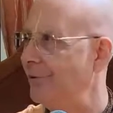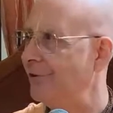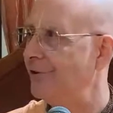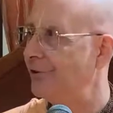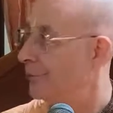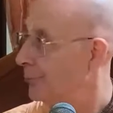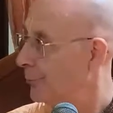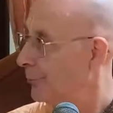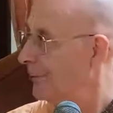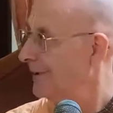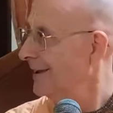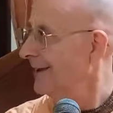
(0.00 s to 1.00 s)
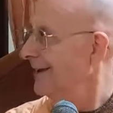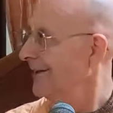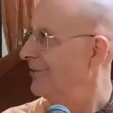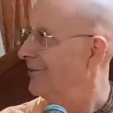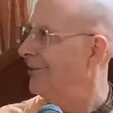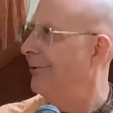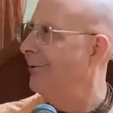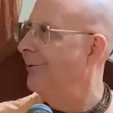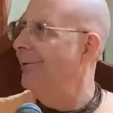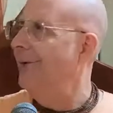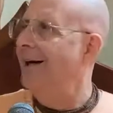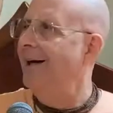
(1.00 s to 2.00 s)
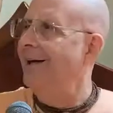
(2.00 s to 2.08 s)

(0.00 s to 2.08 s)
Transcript: a shoe. So